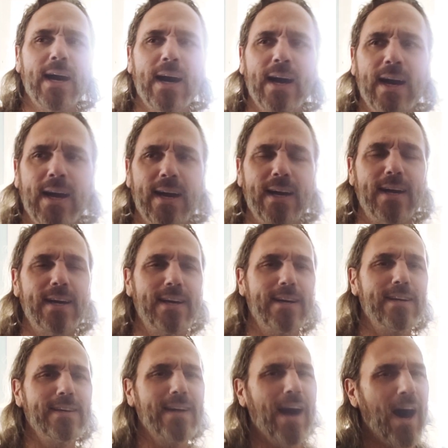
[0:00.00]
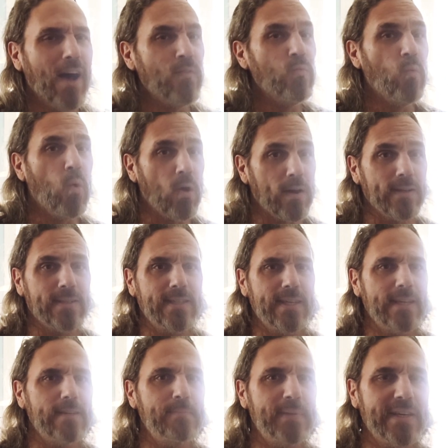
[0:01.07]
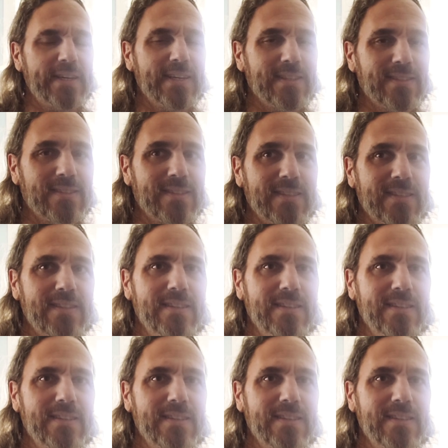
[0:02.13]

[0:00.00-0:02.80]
Uh, unwarranted because,